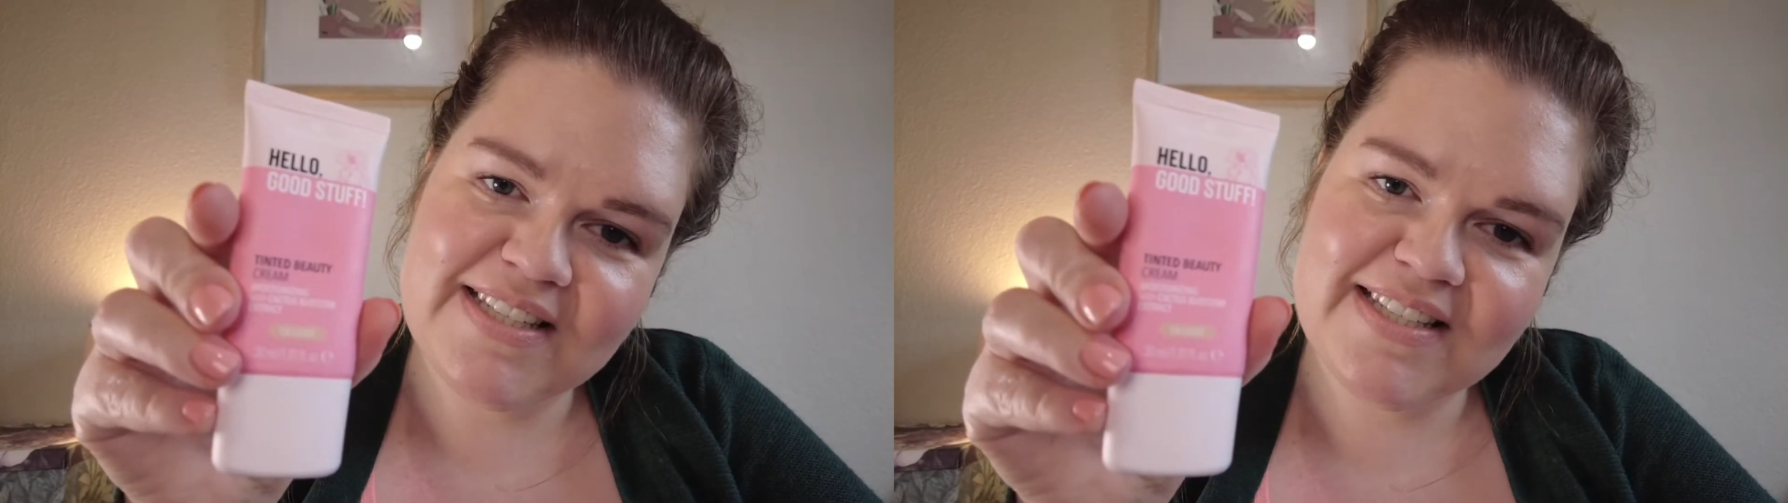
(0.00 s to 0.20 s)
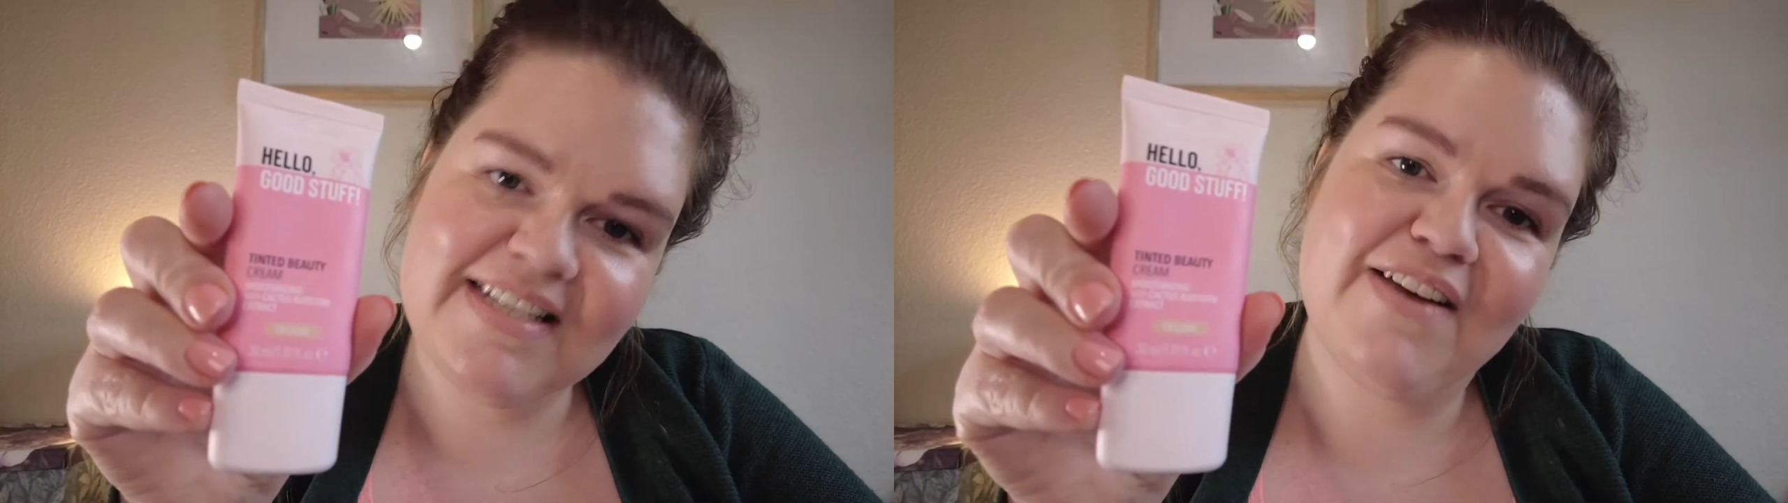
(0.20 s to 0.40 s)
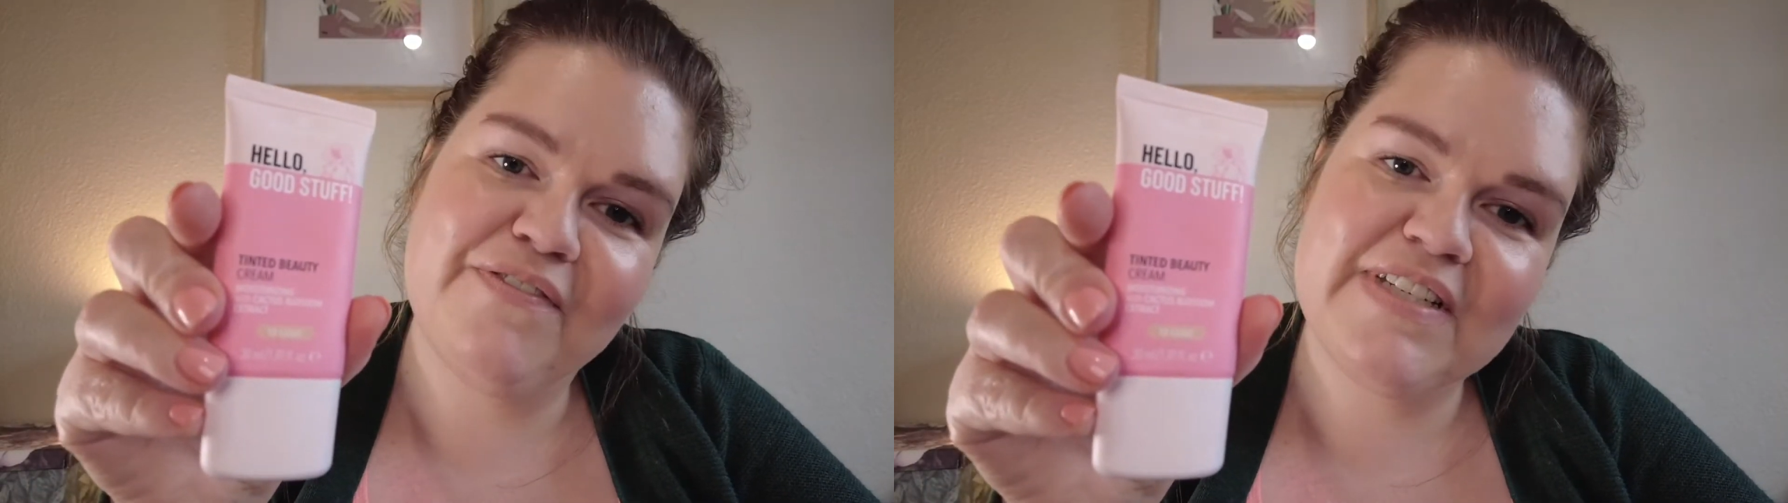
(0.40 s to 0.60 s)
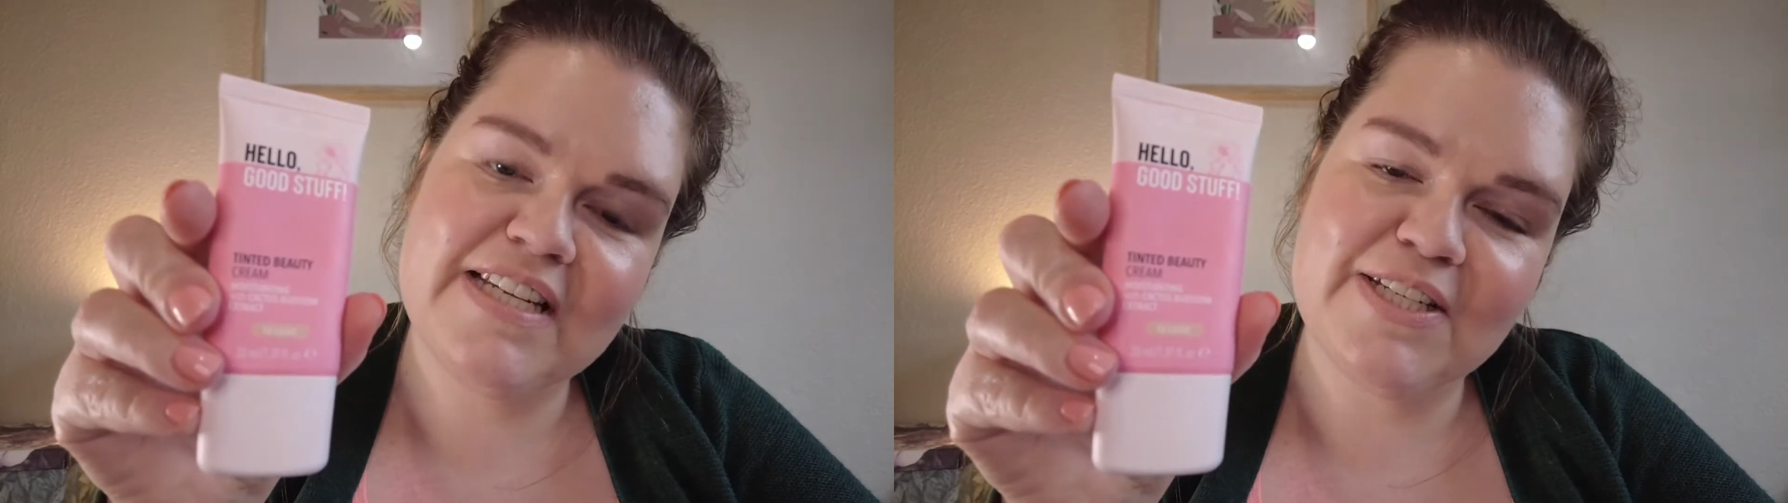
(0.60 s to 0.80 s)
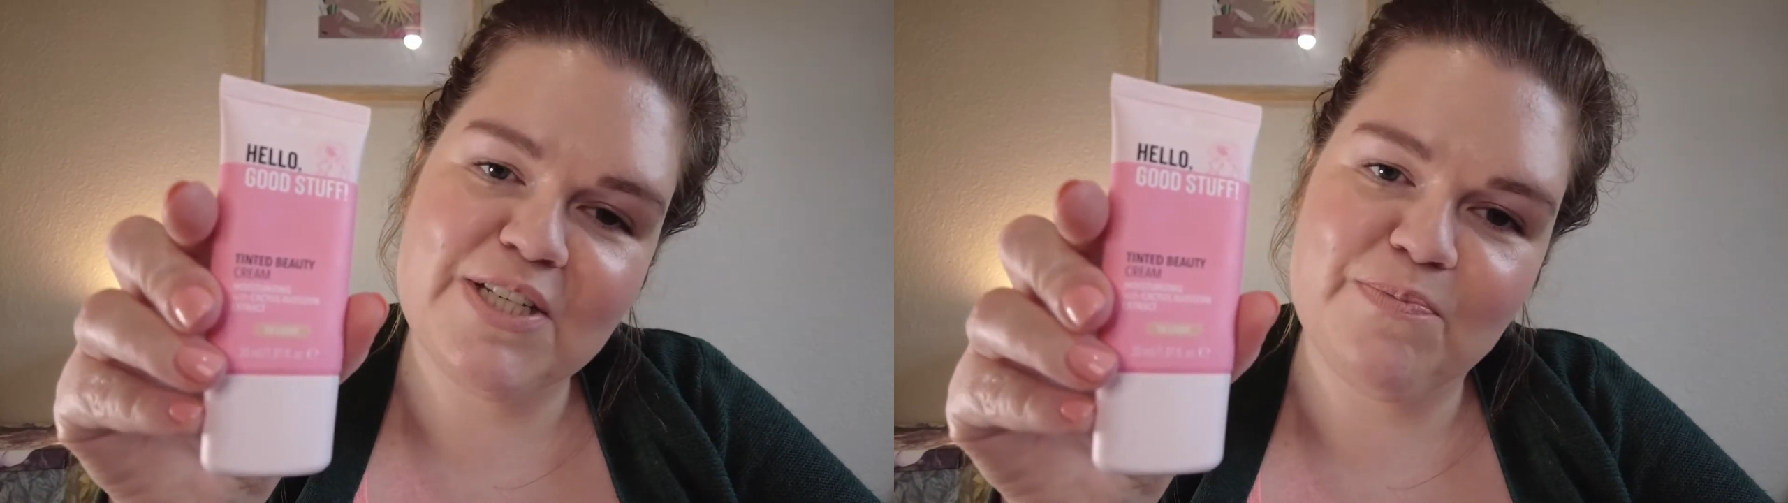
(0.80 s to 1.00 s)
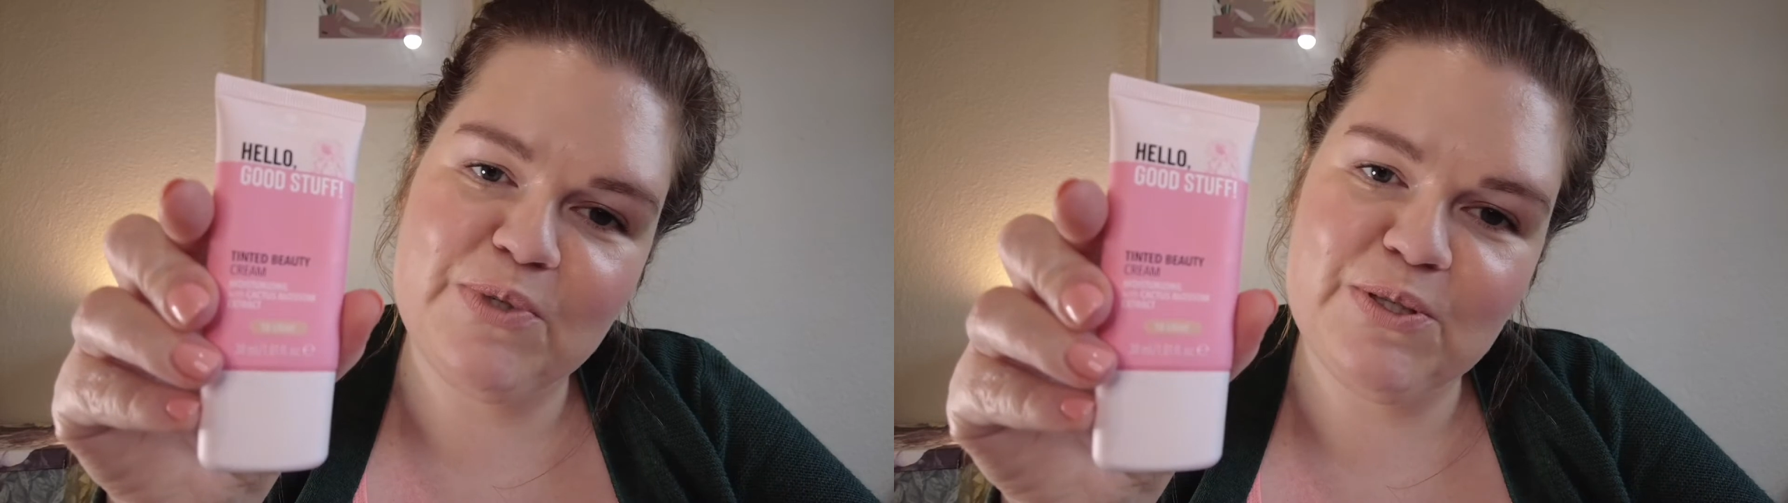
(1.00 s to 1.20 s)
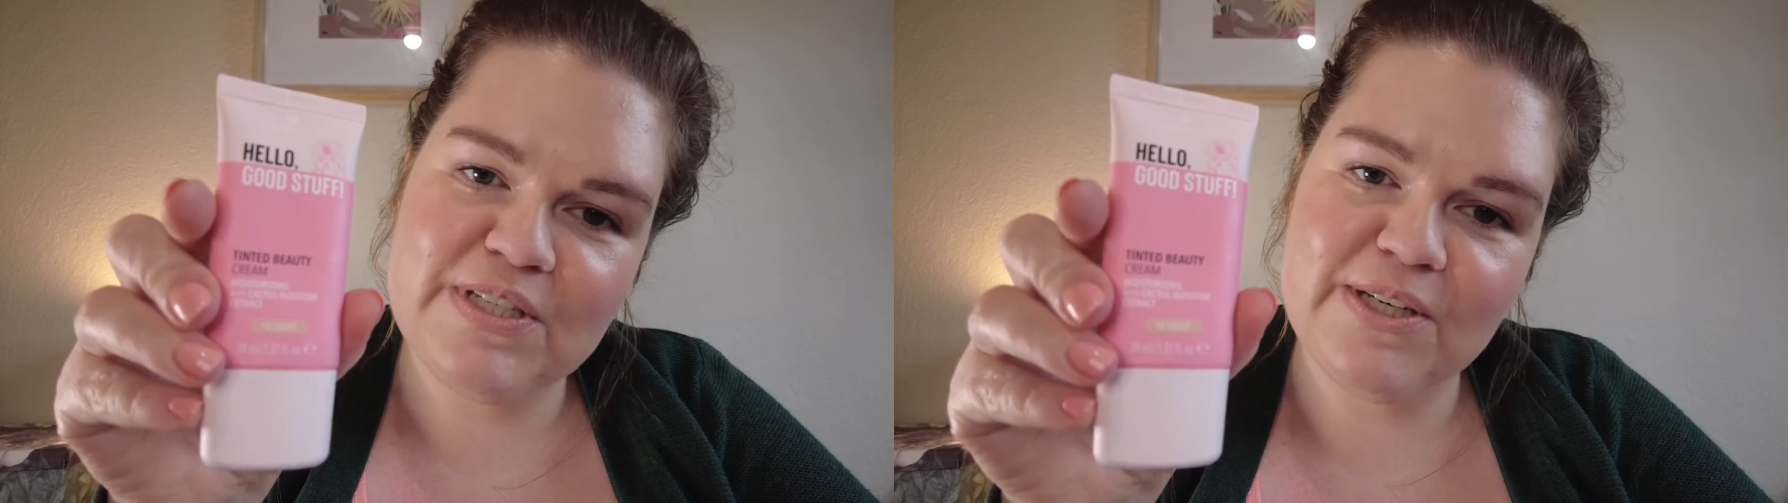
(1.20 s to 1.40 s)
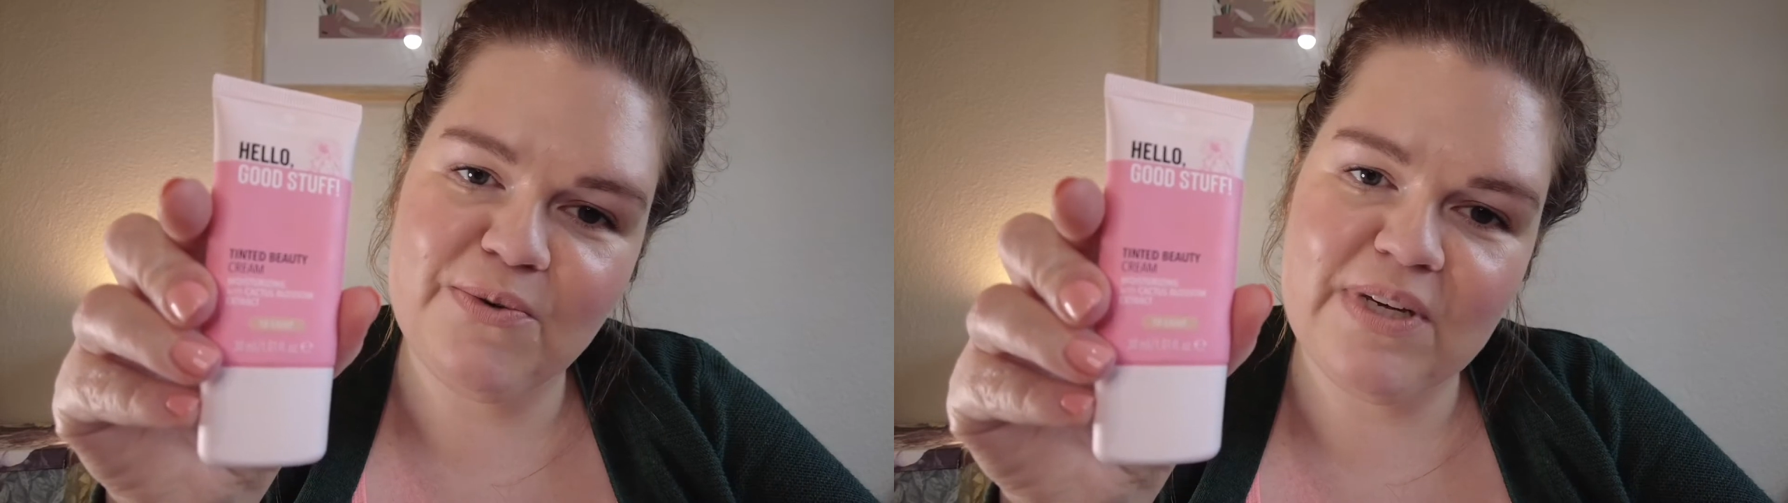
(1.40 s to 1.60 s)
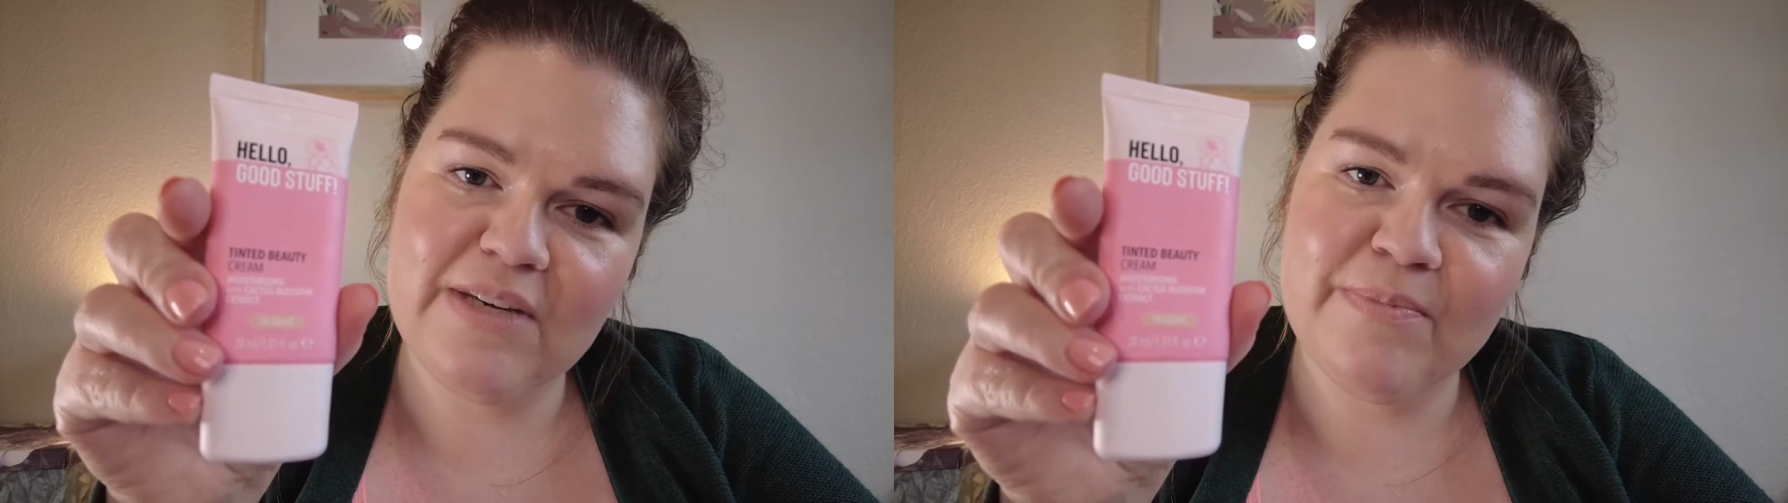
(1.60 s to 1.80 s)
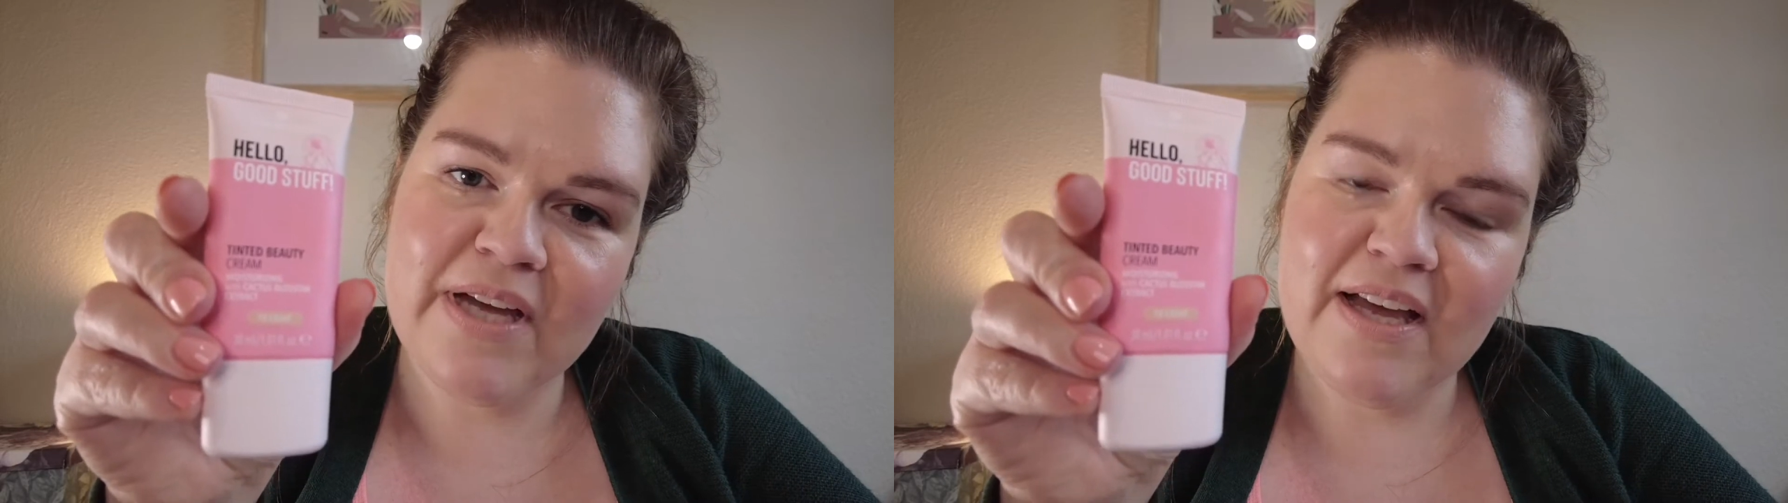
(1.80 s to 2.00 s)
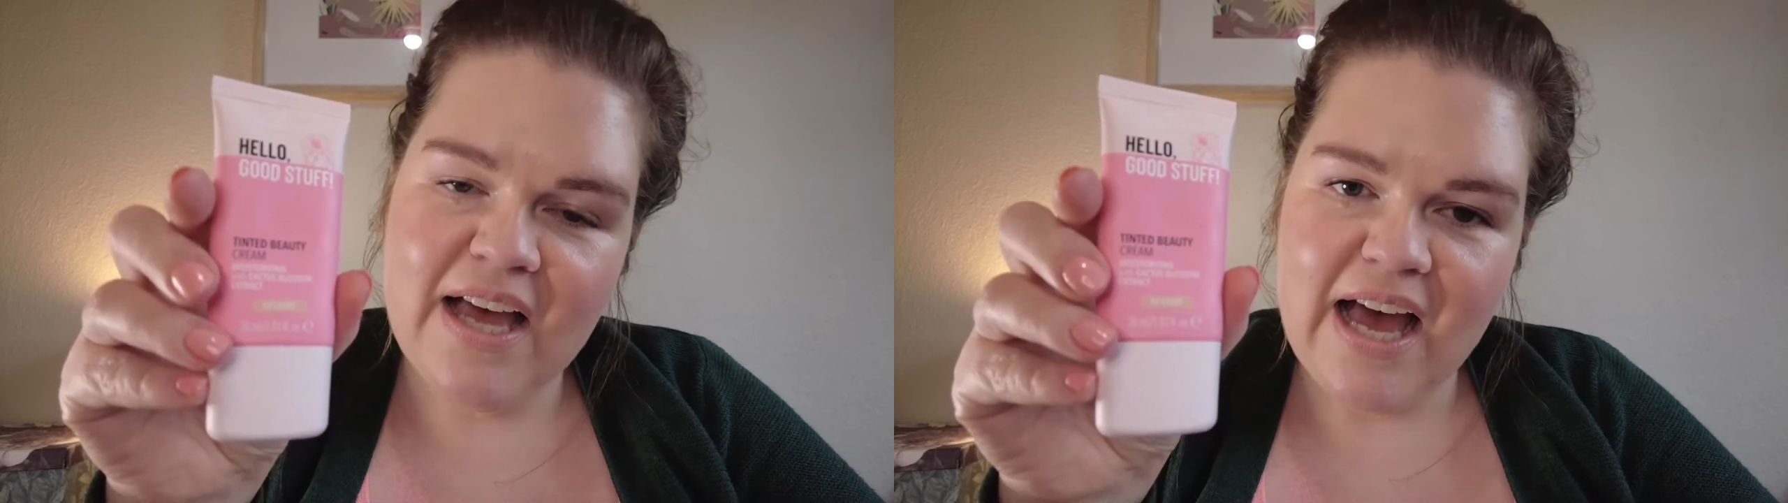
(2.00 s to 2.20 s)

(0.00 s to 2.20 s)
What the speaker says: Stuff Tinted Beauty Cream.